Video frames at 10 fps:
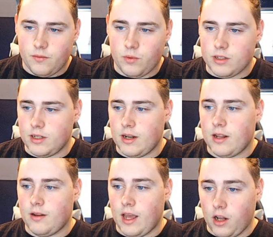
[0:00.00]
what is it,
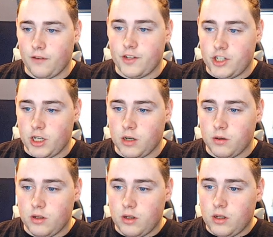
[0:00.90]
LR Vegito,
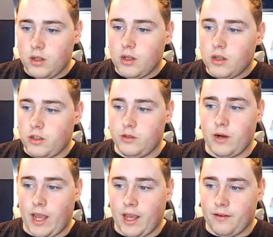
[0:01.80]
you
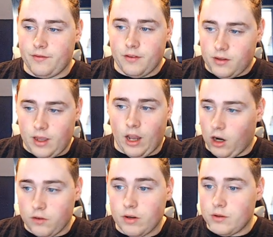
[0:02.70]
have
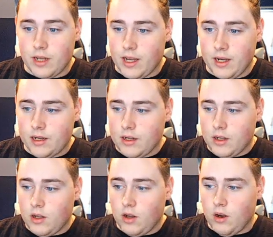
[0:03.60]
LR Rose,
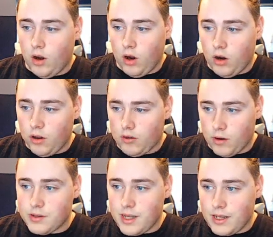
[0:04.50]
all the
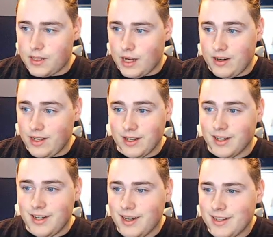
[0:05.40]
Roses down
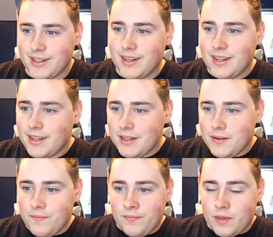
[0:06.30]
here,
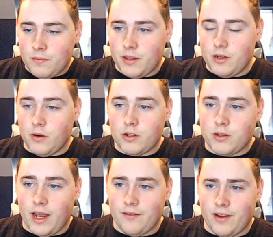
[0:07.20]
but then you
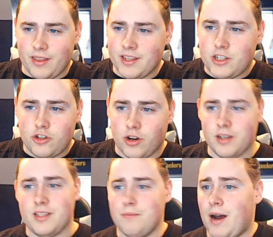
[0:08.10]
also have like this
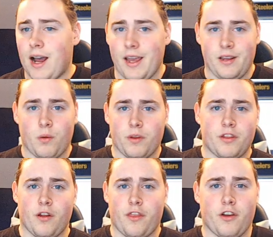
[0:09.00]
Trunks and Mai with
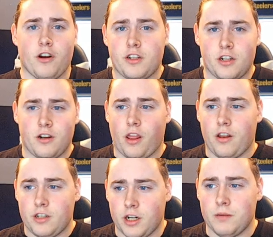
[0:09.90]
their third
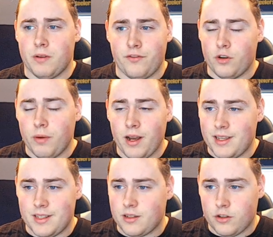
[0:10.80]
turn Mafuba
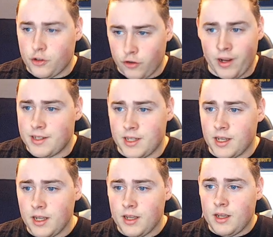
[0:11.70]
is crazy.